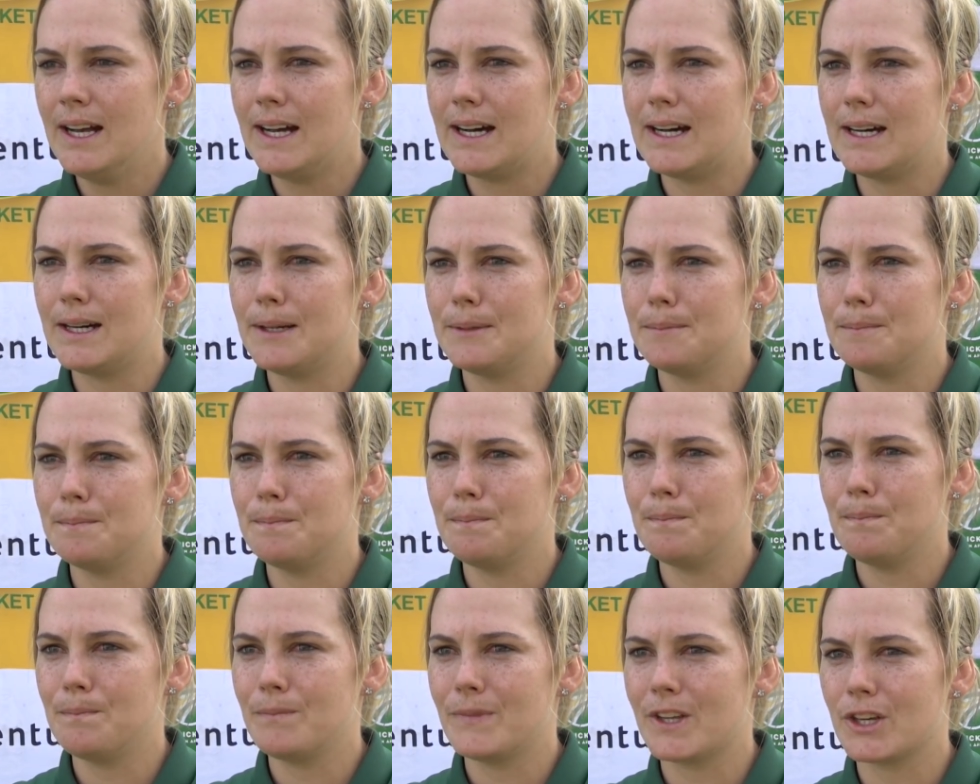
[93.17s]

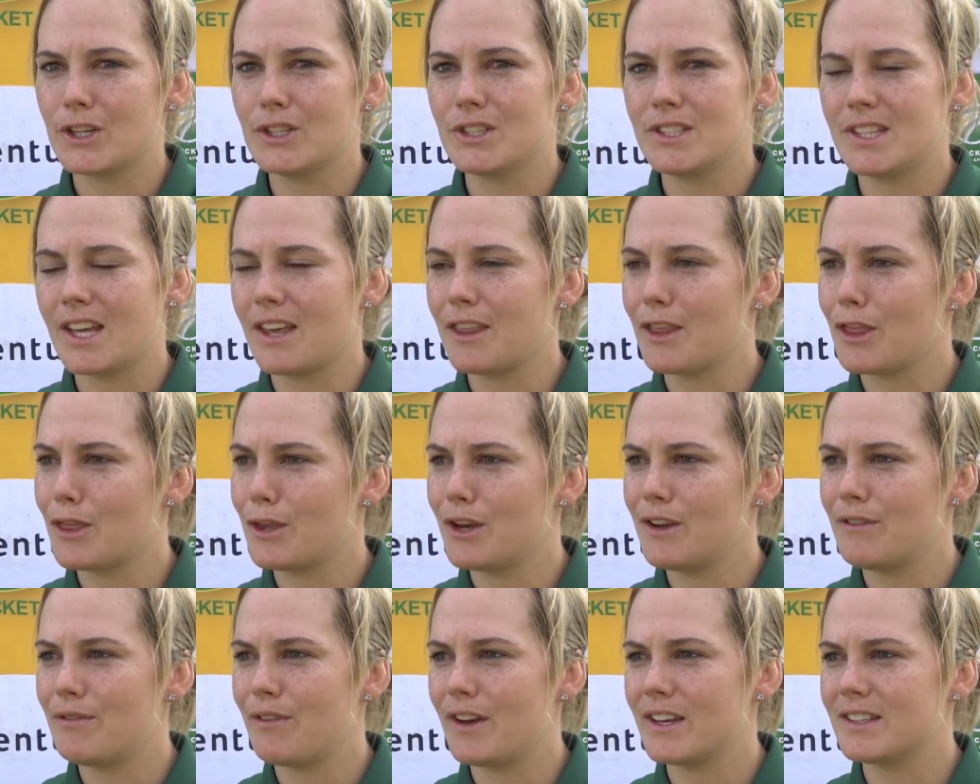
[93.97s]
Like you say, the
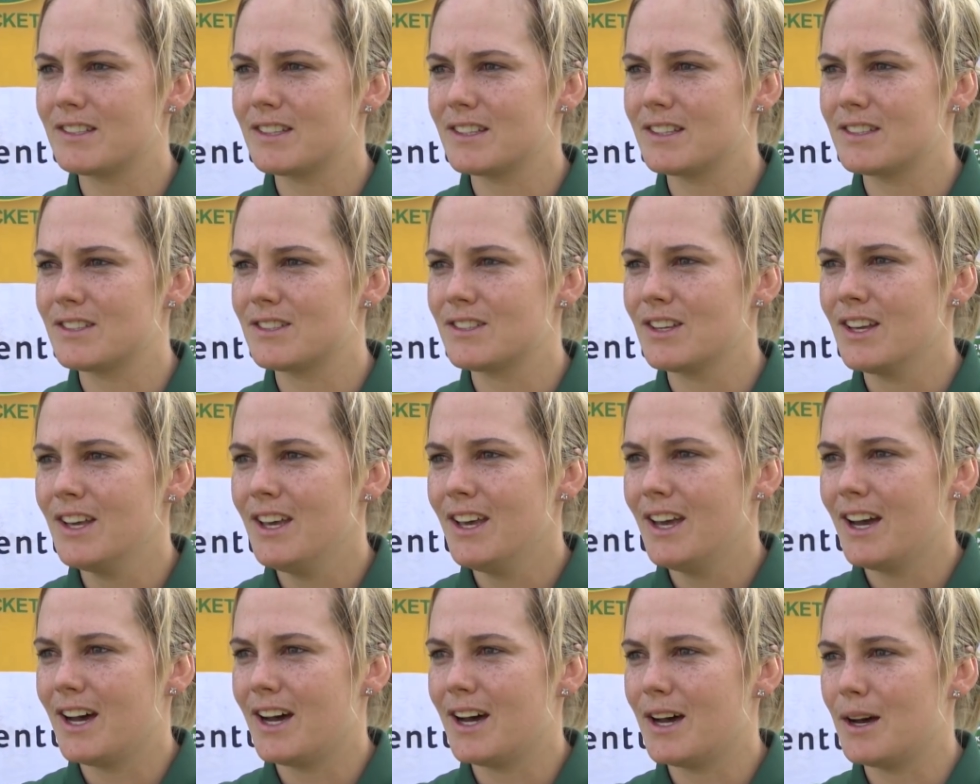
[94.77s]
3 facets
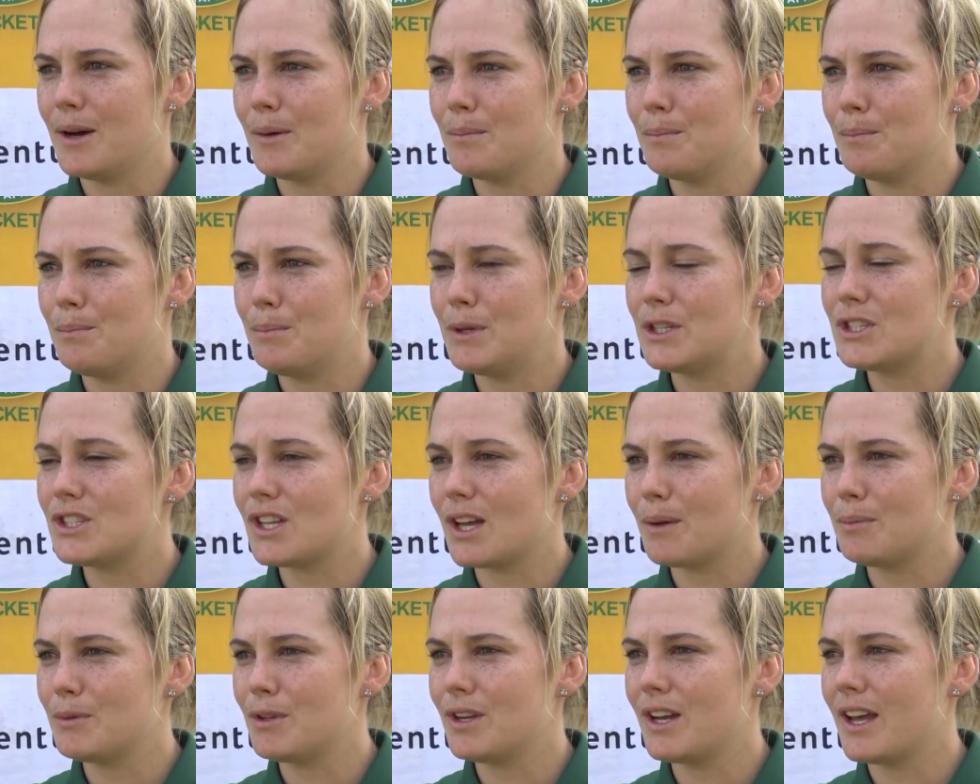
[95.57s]

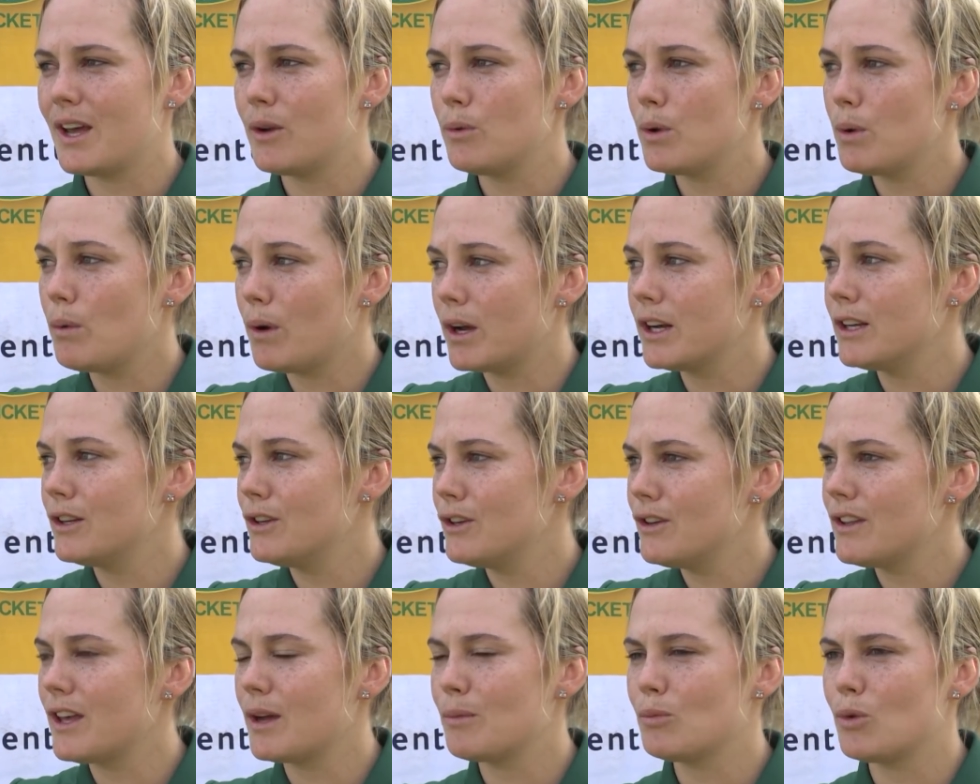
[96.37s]
pitched up today, and we want to
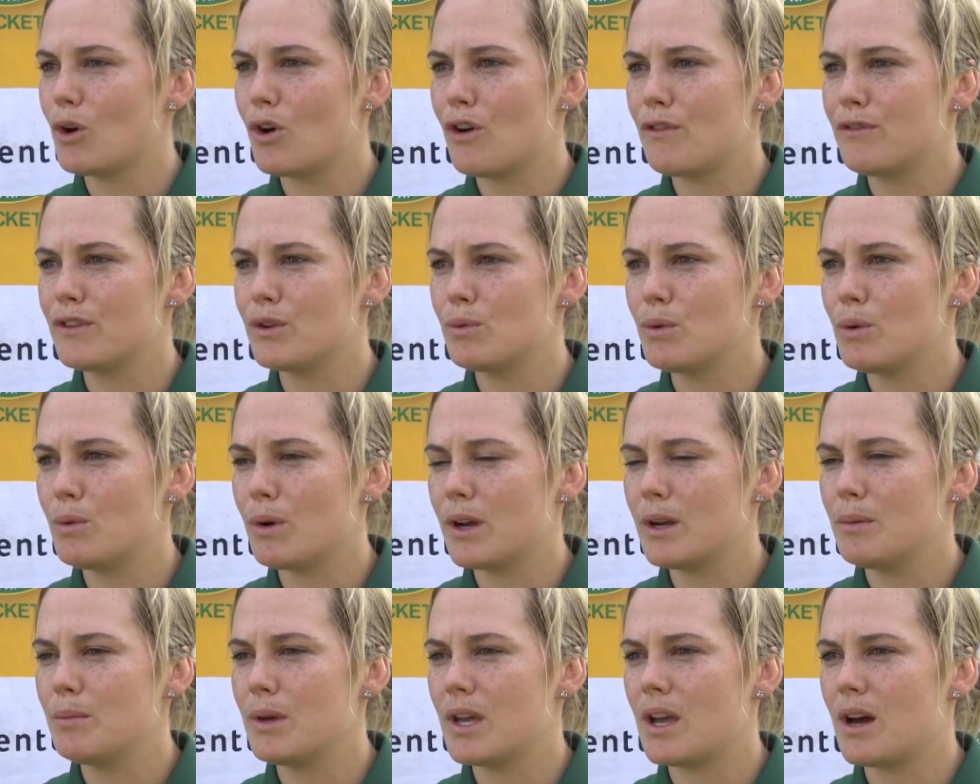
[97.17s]
do that more often. We
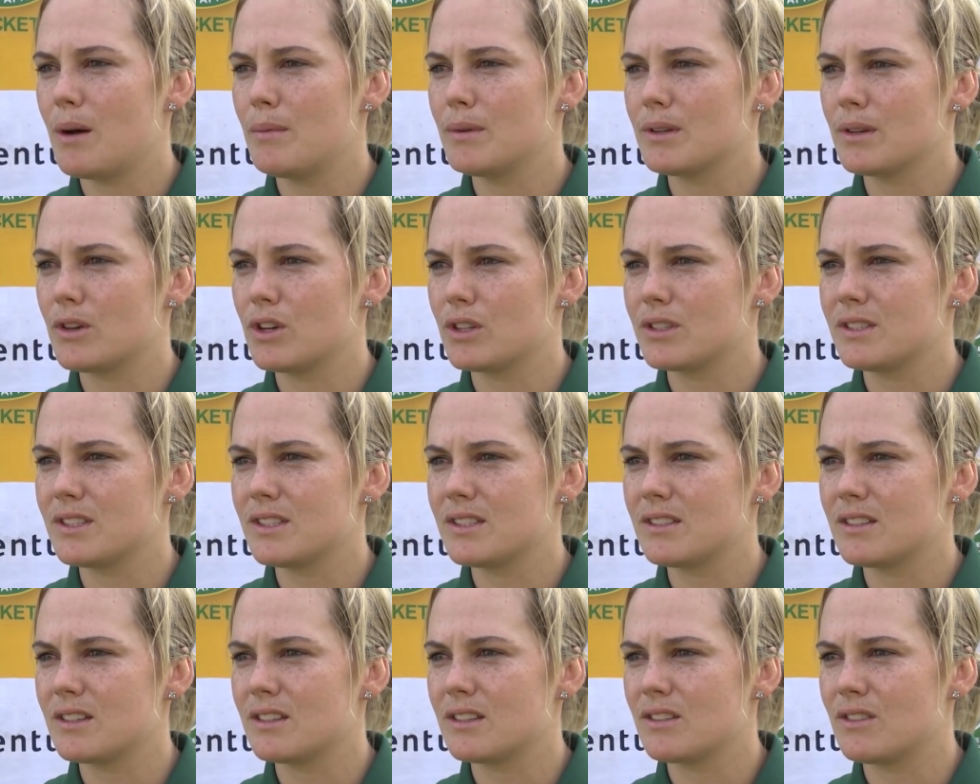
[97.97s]
want to become a
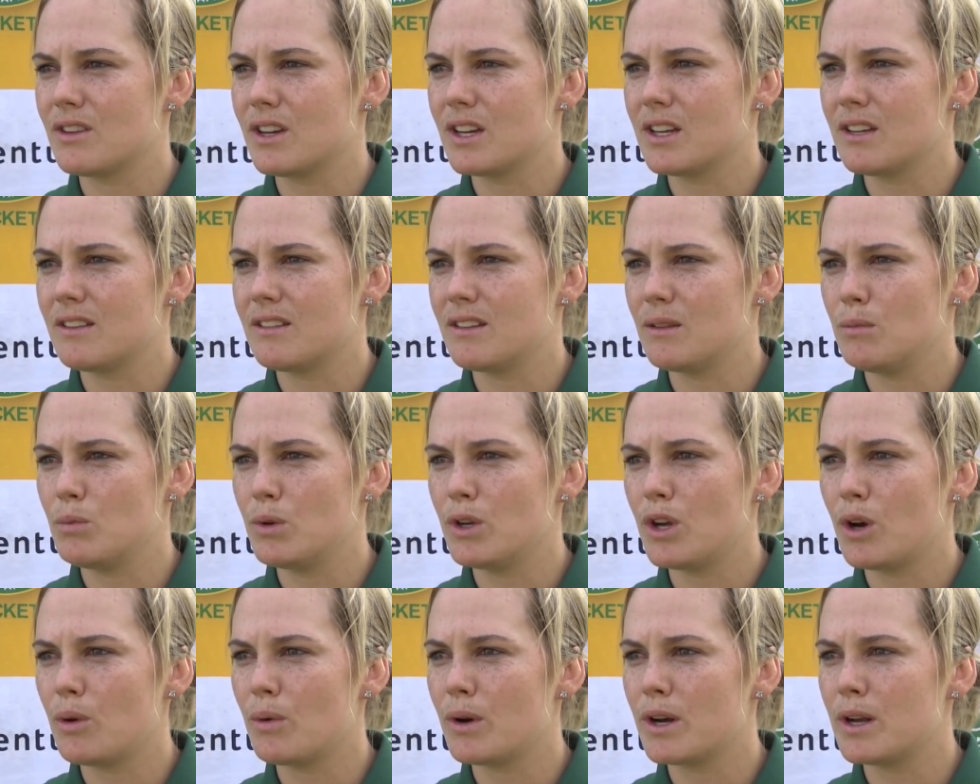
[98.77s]
consistent cricket team.
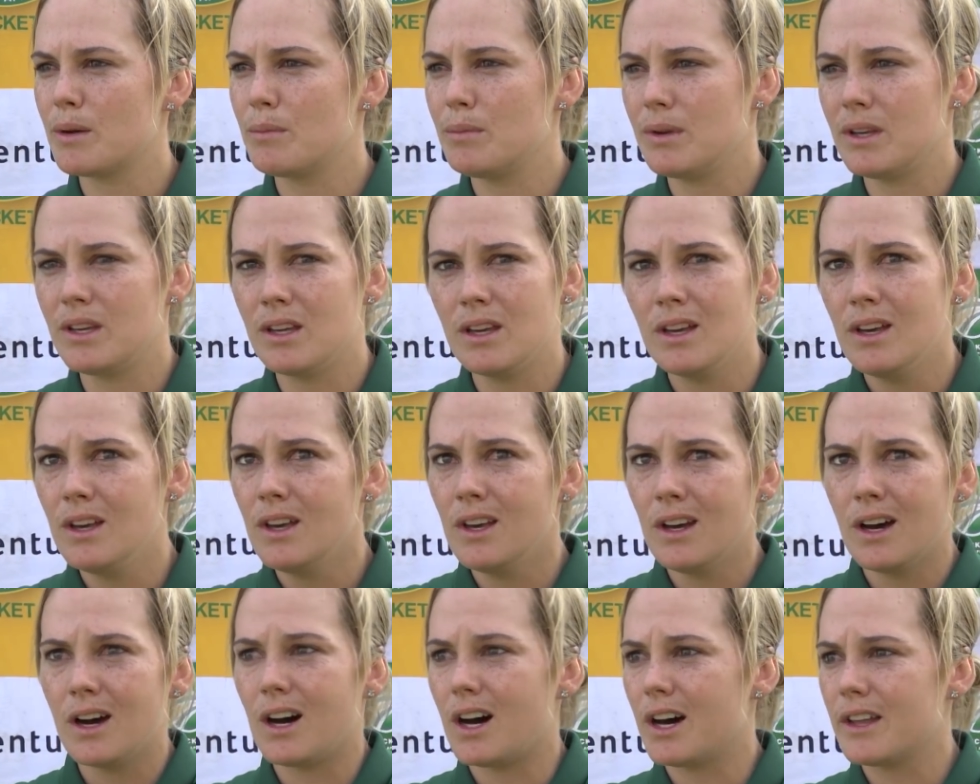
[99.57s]
We don't want to be
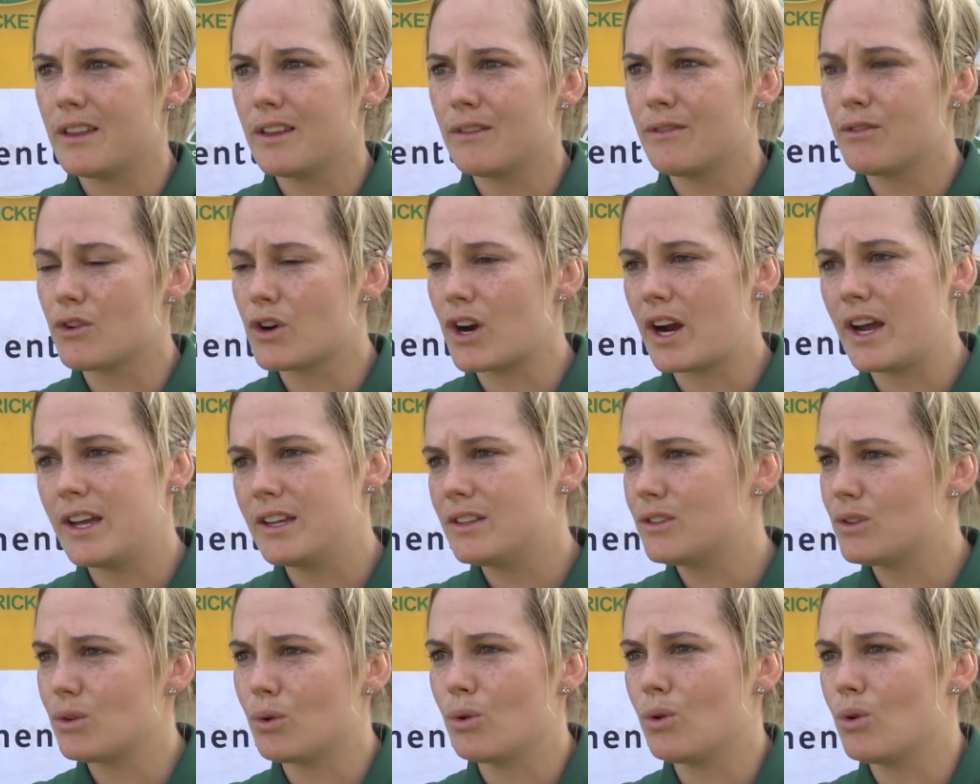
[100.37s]
either
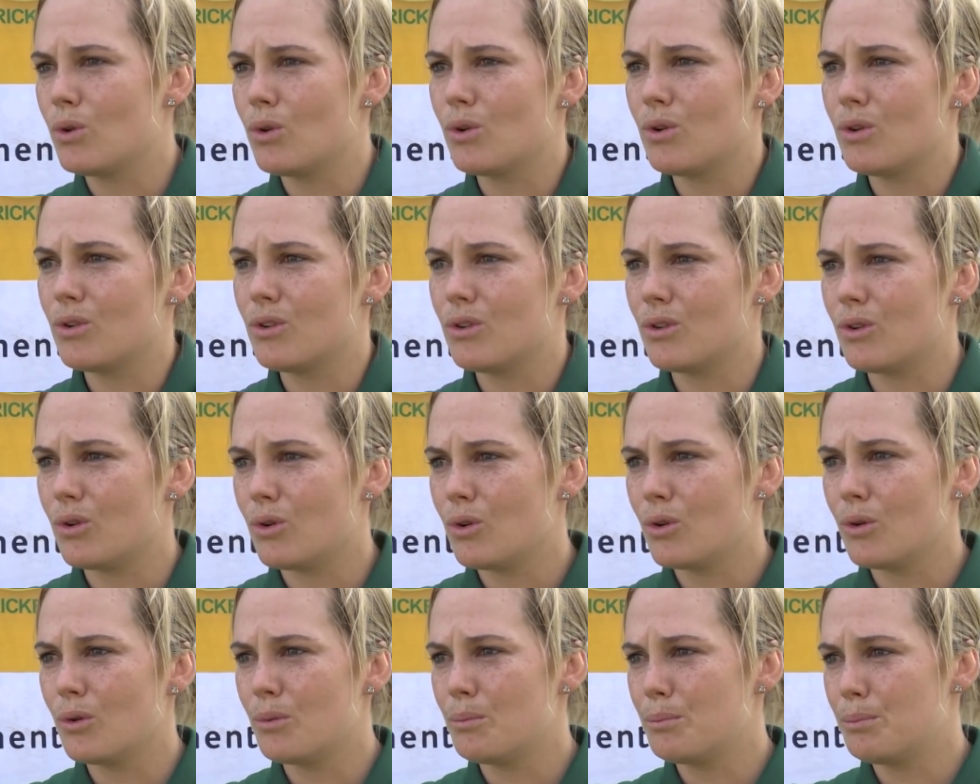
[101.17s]
great
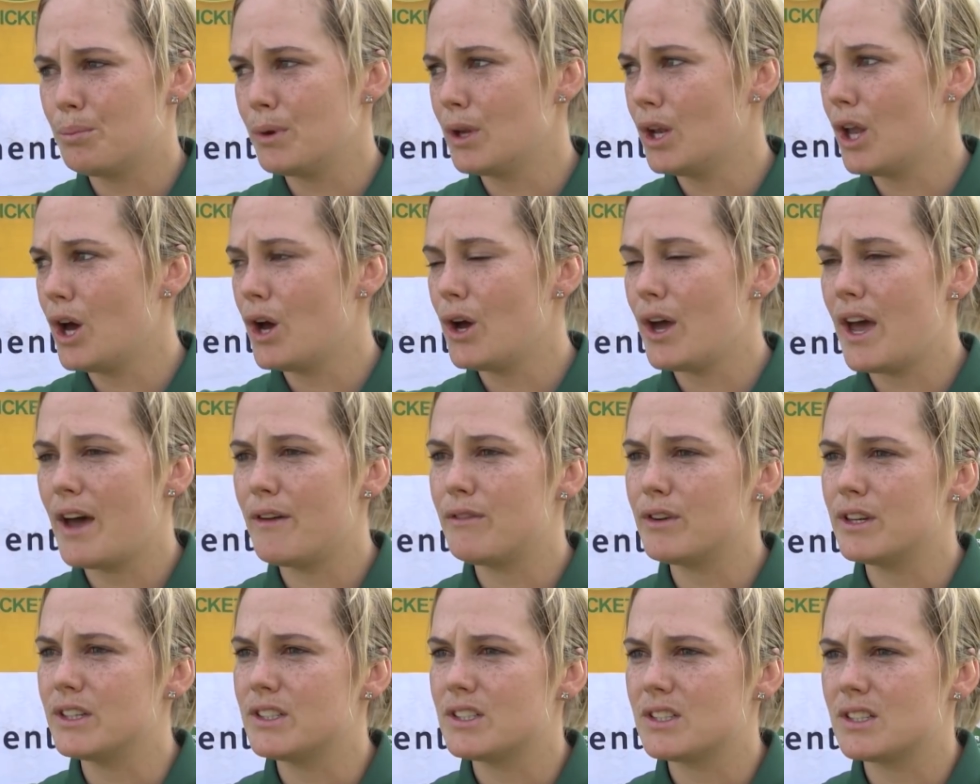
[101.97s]
or below
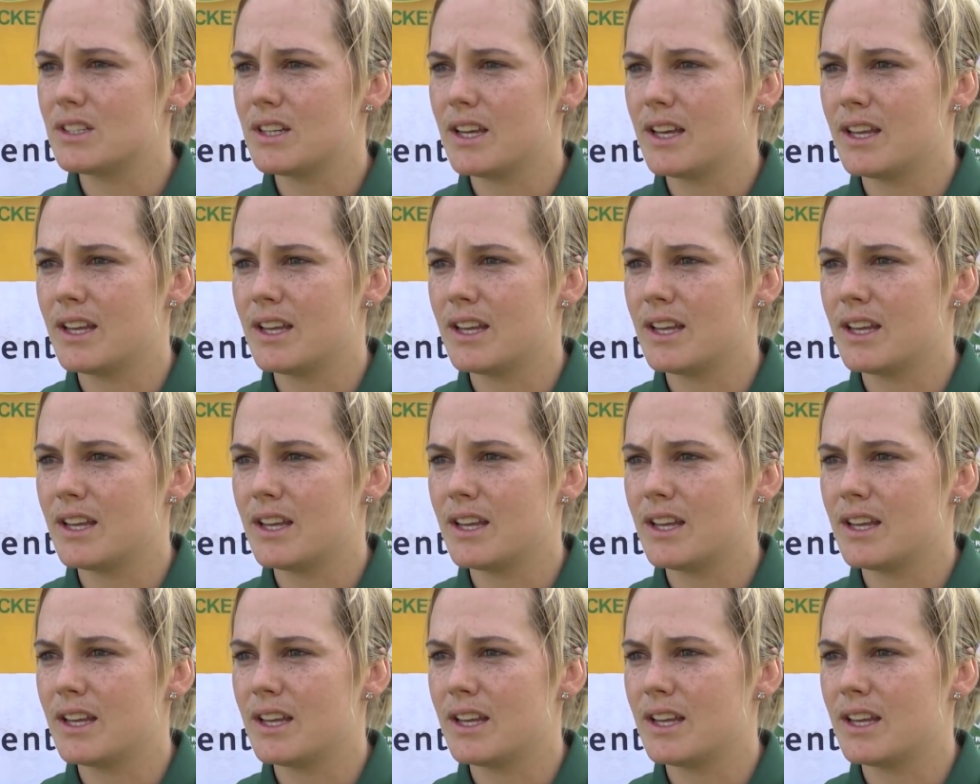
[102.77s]
average.